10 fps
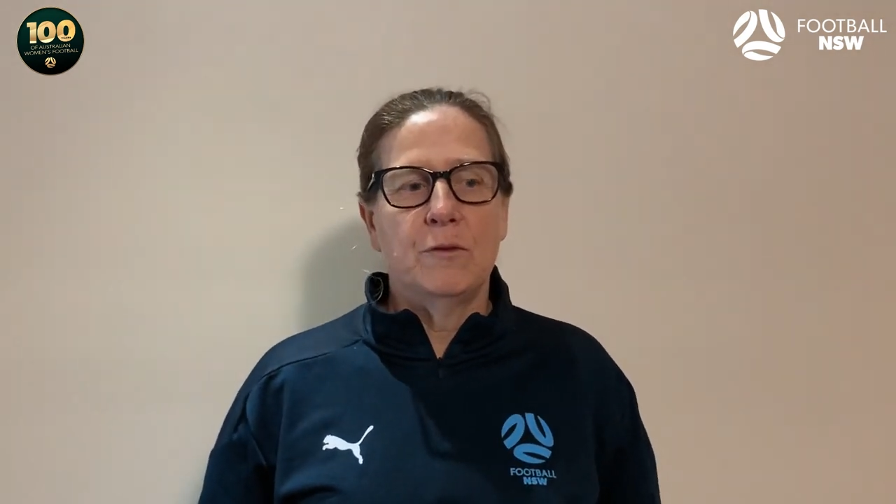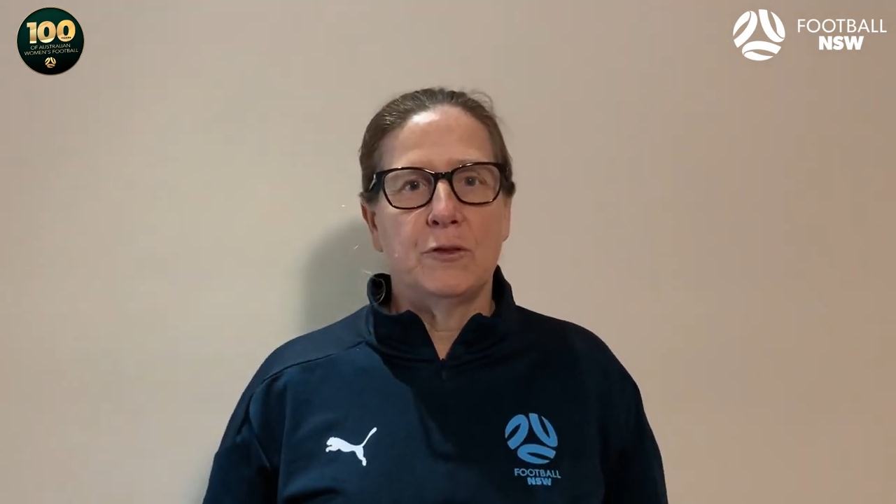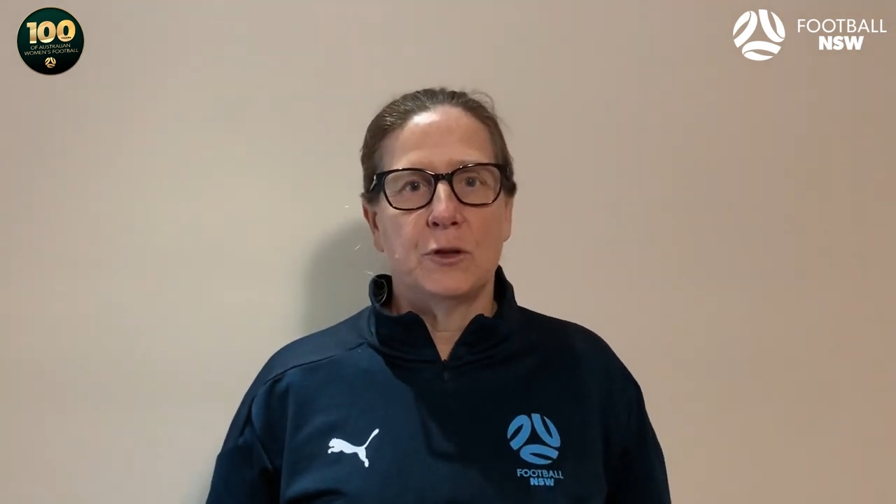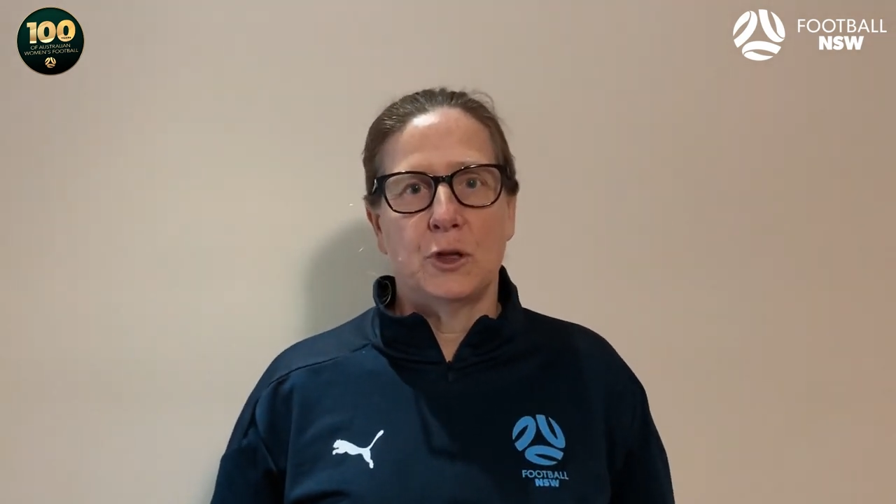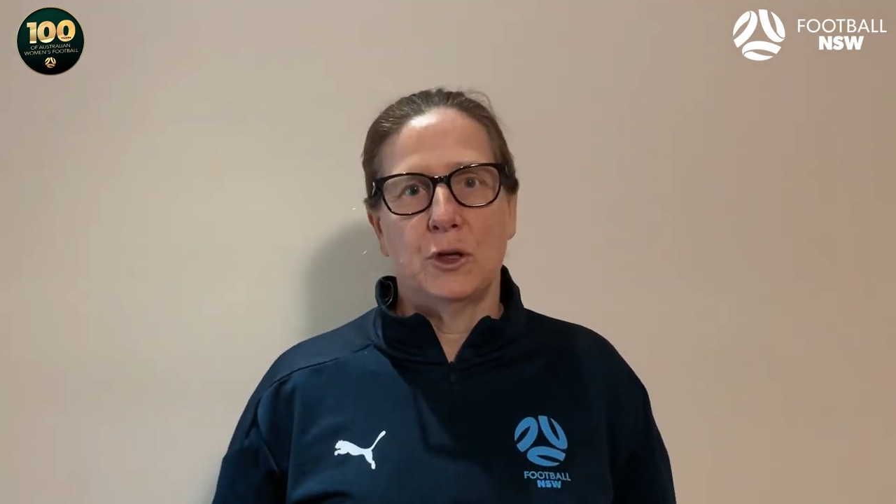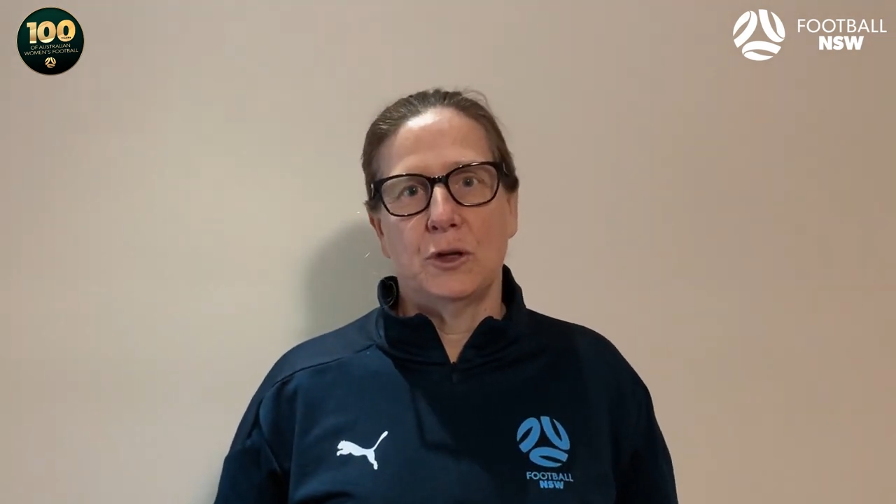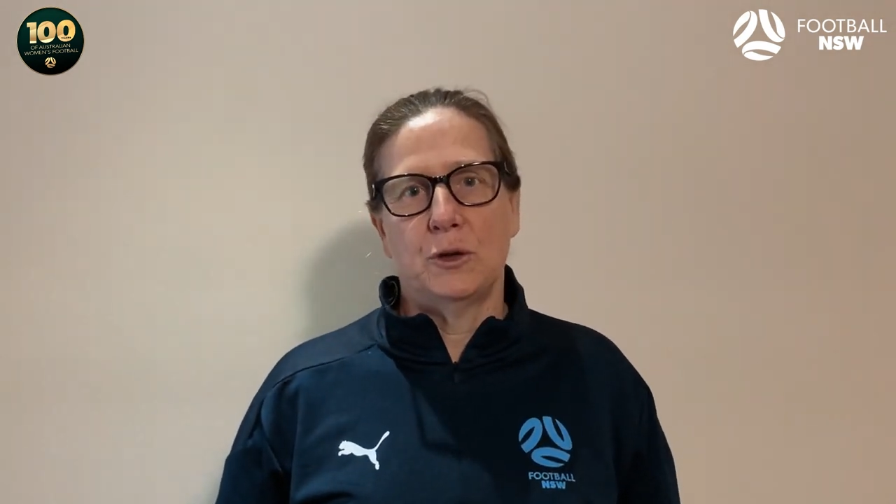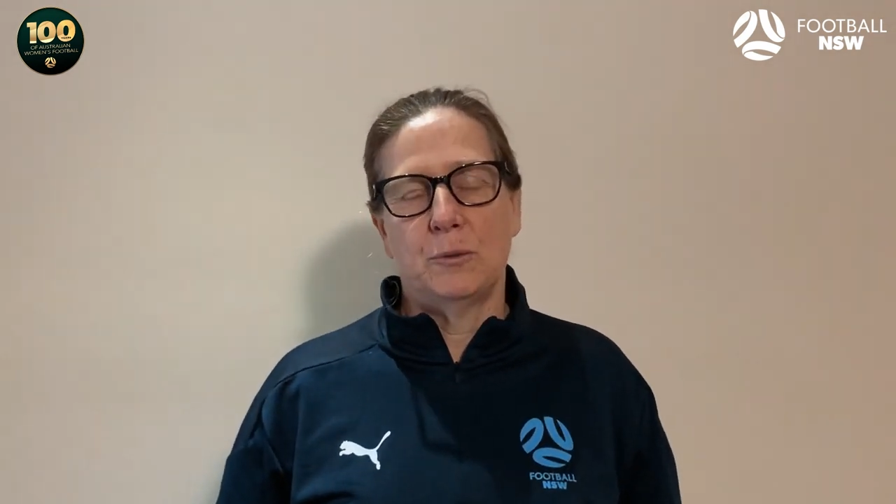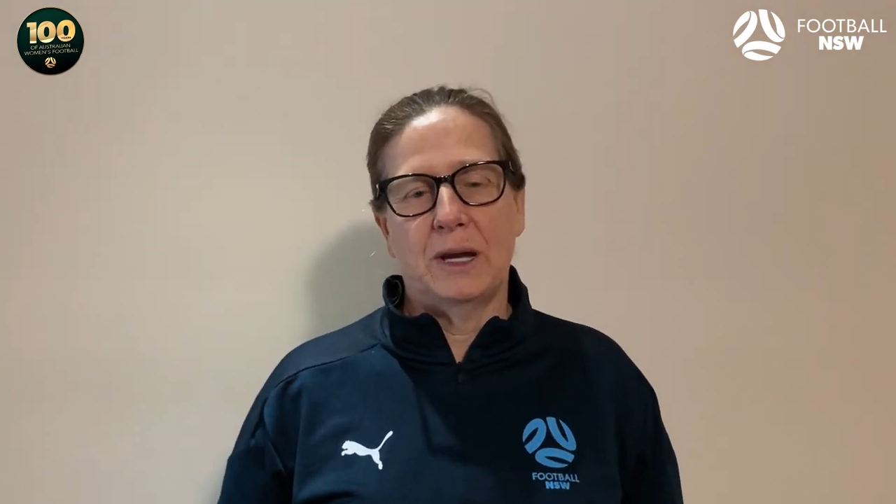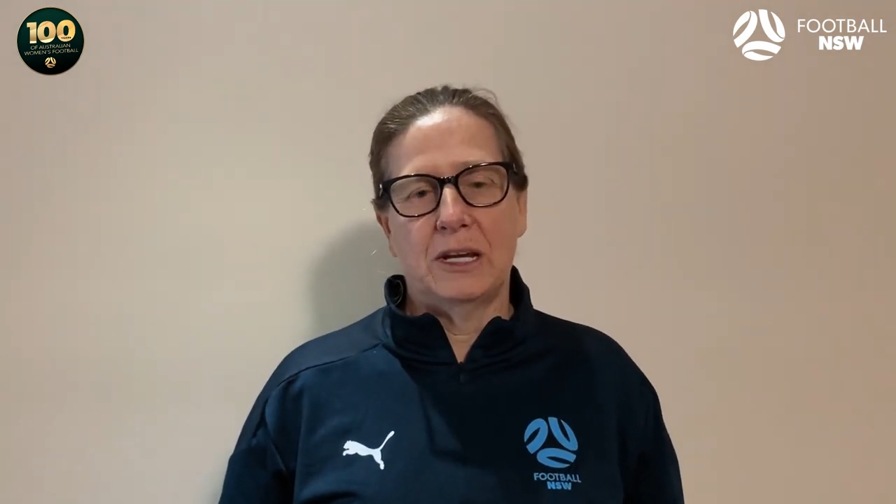for
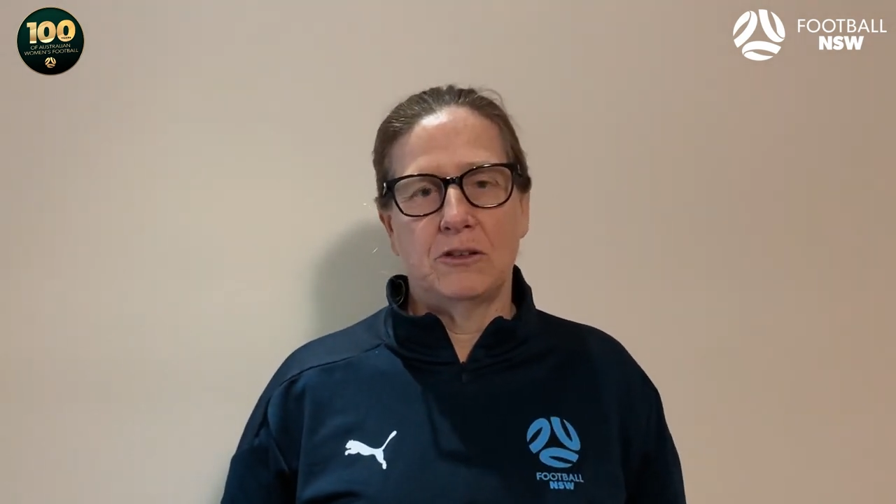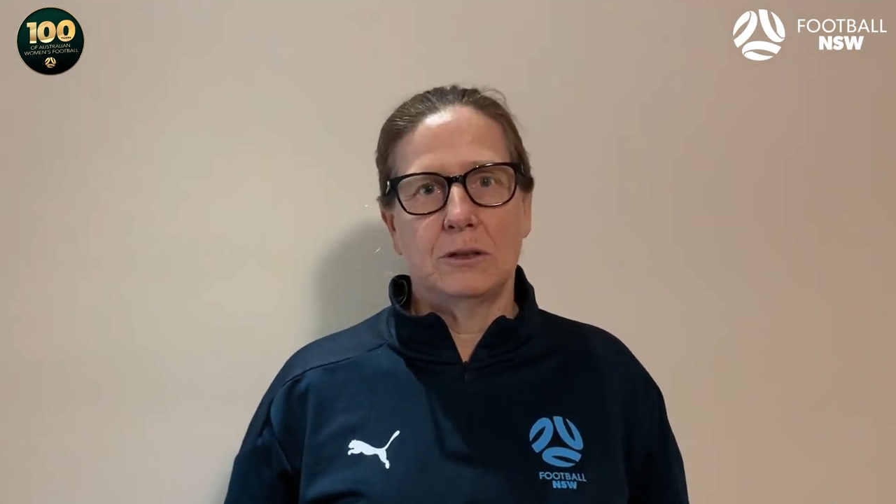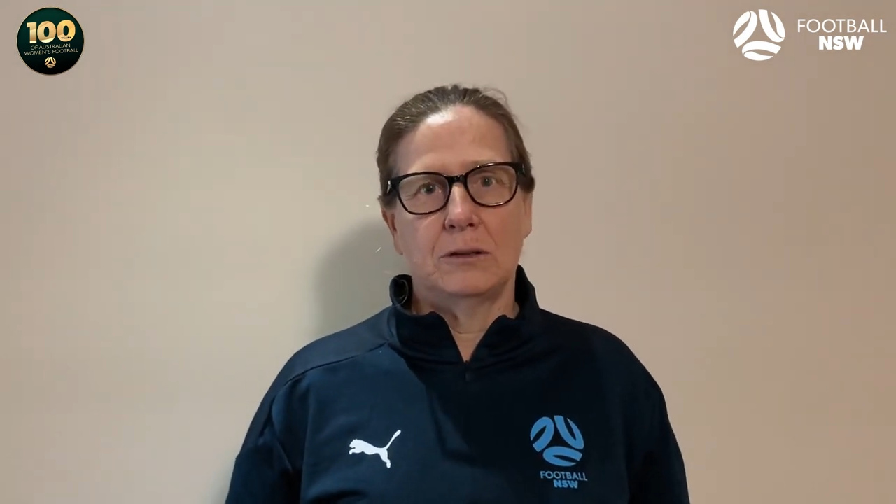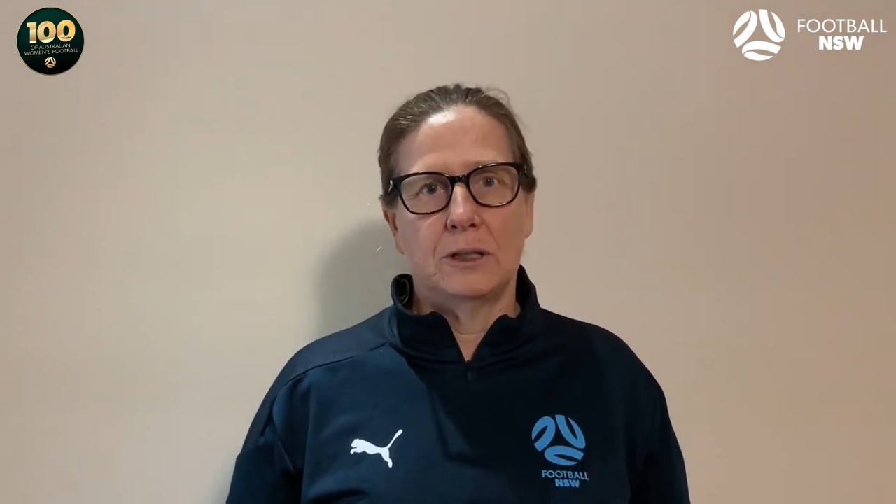the passion